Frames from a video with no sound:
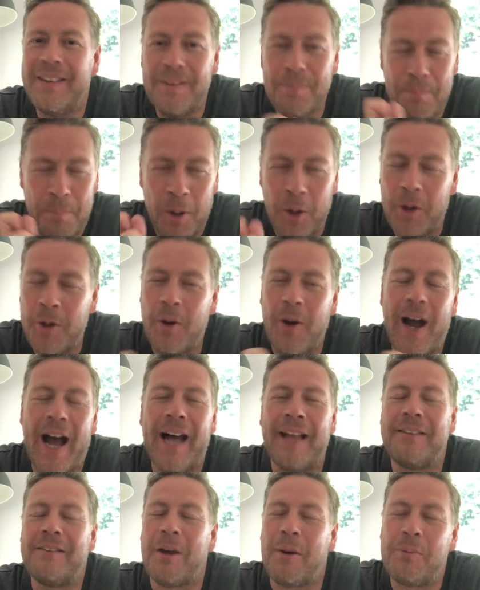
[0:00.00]
put your
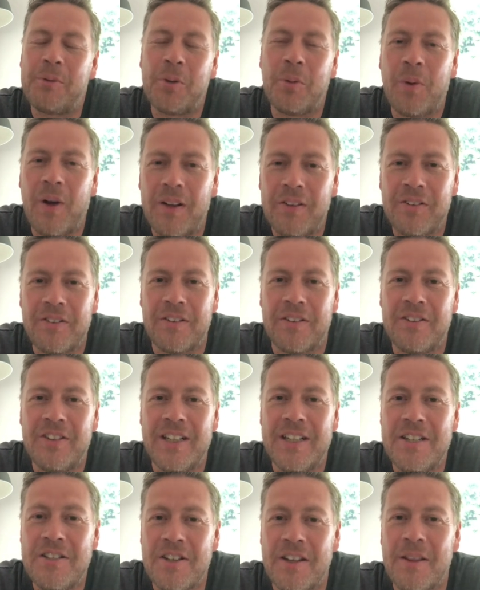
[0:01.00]
hand up to ask the
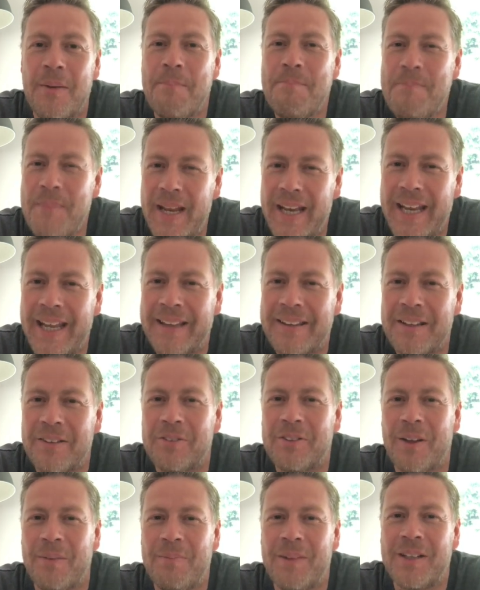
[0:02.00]
teacher the minute that
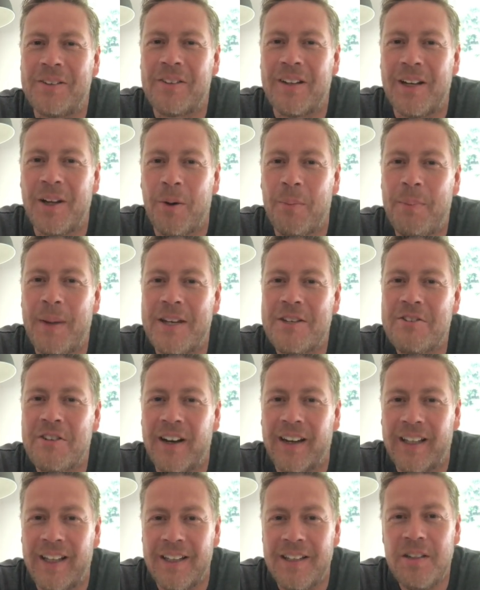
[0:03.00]
something's a little bit
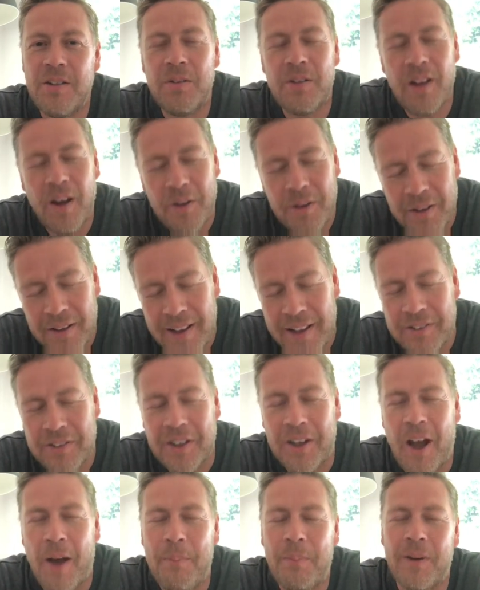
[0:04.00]
tricky. You know that there's a
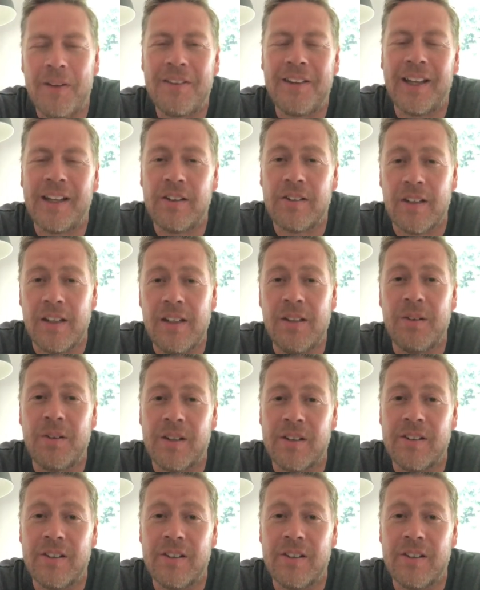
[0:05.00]
couple of things that you can